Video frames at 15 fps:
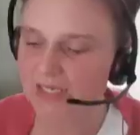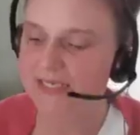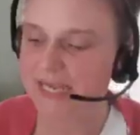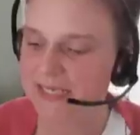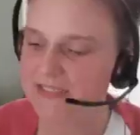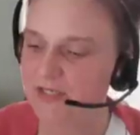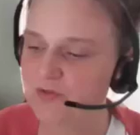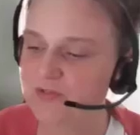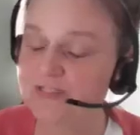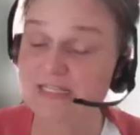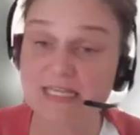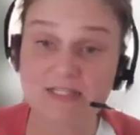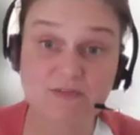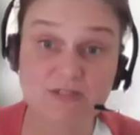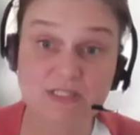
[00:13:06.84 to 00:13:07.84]
Yeah, so
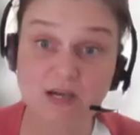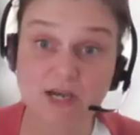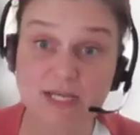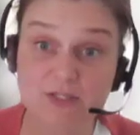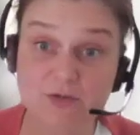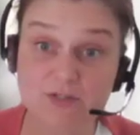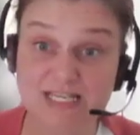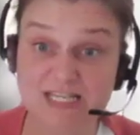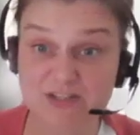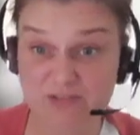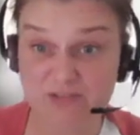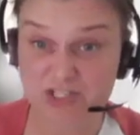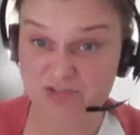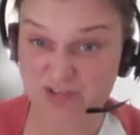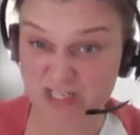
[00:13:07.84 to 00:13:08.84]
sensory diets or sensory
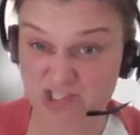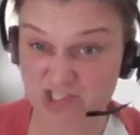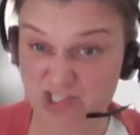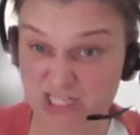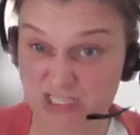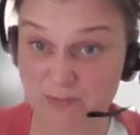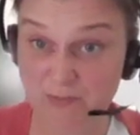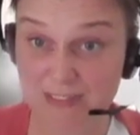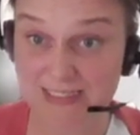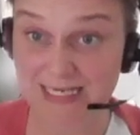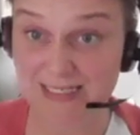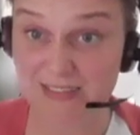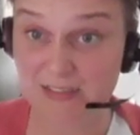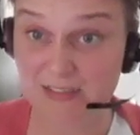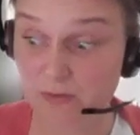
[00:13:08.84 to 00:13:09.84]
strategies, we
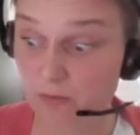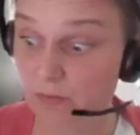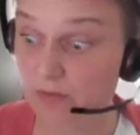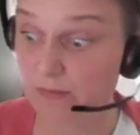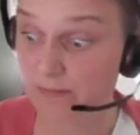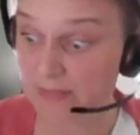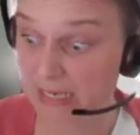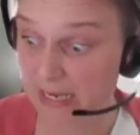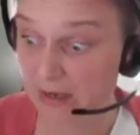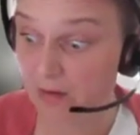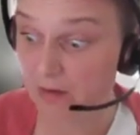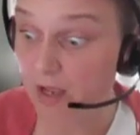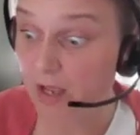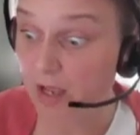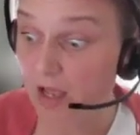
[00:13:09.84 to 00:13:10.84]
tend to call them now.
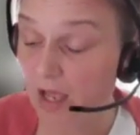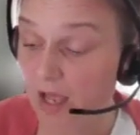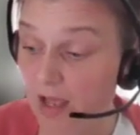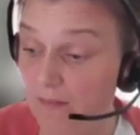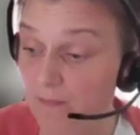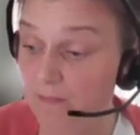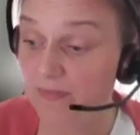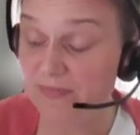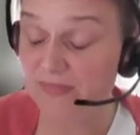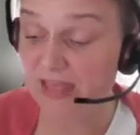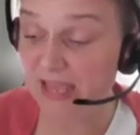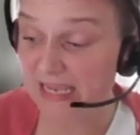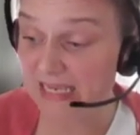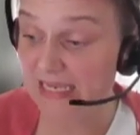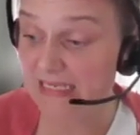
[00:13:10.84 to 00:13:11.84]

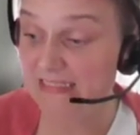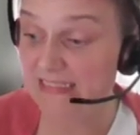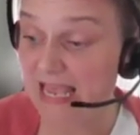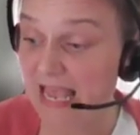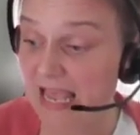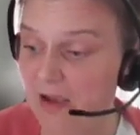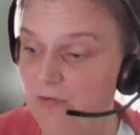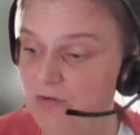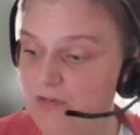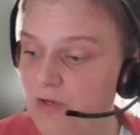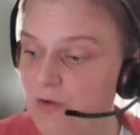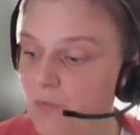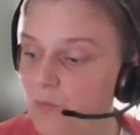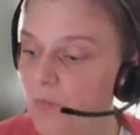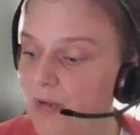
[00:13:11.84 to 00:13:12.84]
That is how,
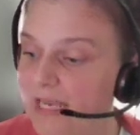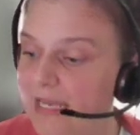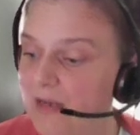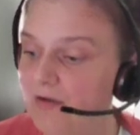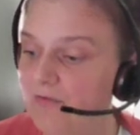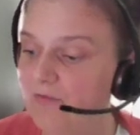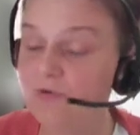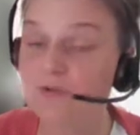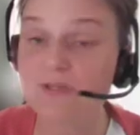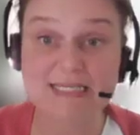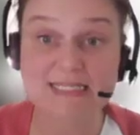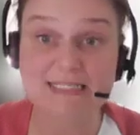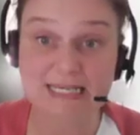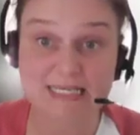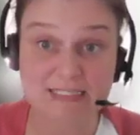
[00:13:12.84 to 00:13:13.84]
so we, through the
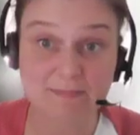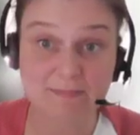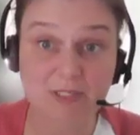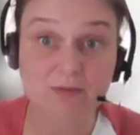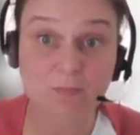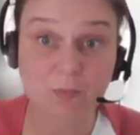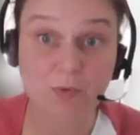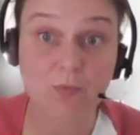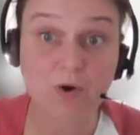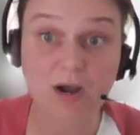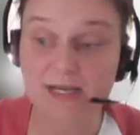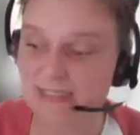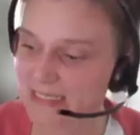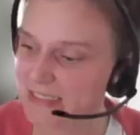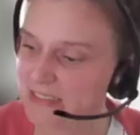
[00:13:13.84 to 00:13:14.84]
assessment, we will
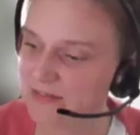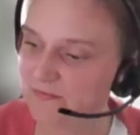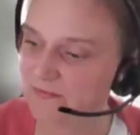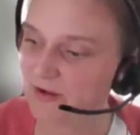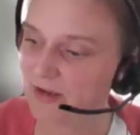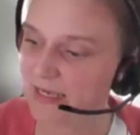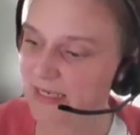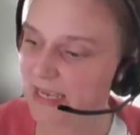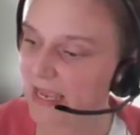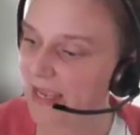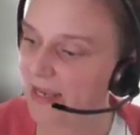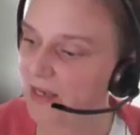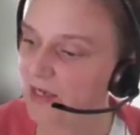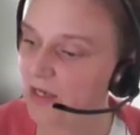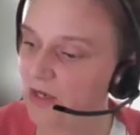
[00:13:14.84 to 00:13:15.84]
identify,
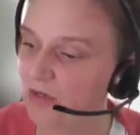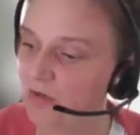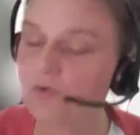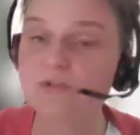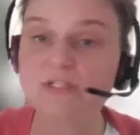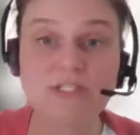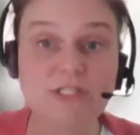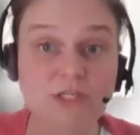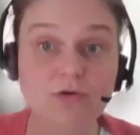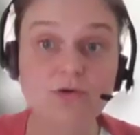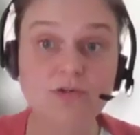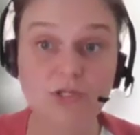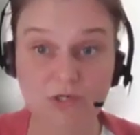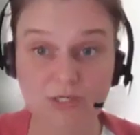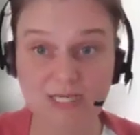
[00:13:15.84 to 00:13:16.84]
okay, according to your
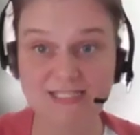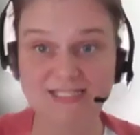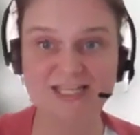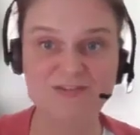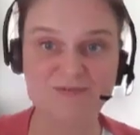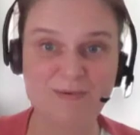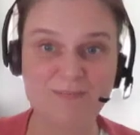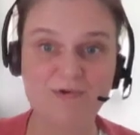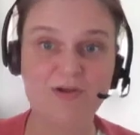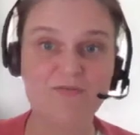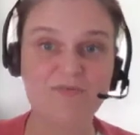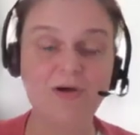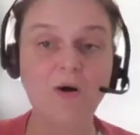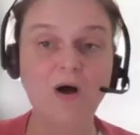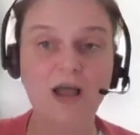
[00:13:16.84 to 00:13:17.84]
unique sensory
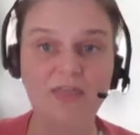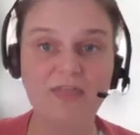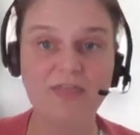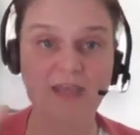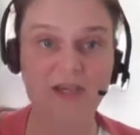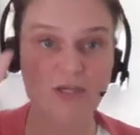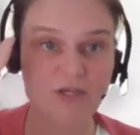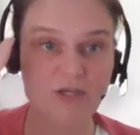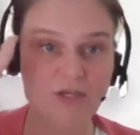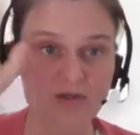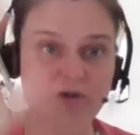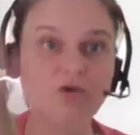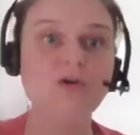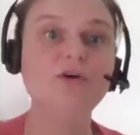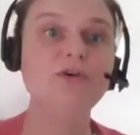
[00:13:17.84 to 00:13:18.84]
profile, I think
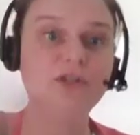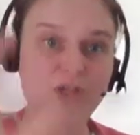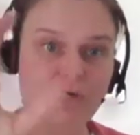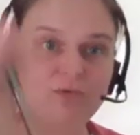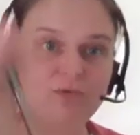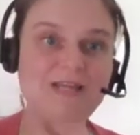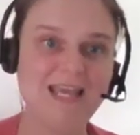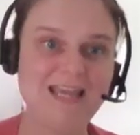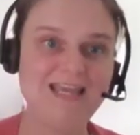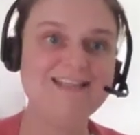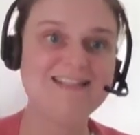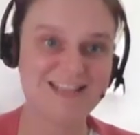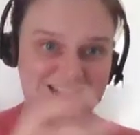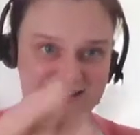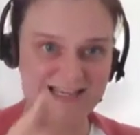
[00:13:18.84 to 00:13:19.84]
you
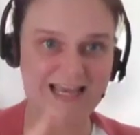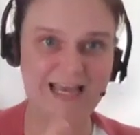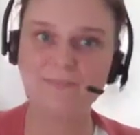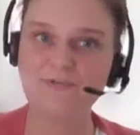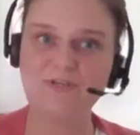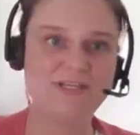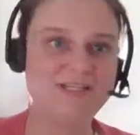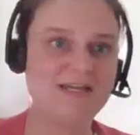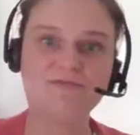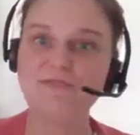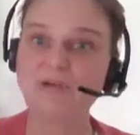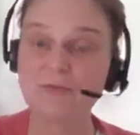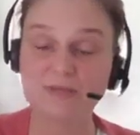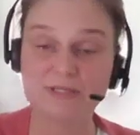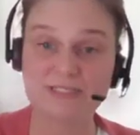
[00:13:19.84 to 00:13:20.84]
need, absolutely say
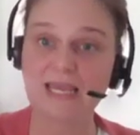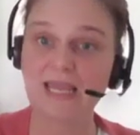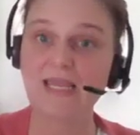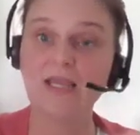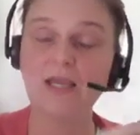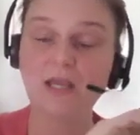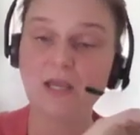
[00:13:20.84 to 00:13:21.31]
throughout the day,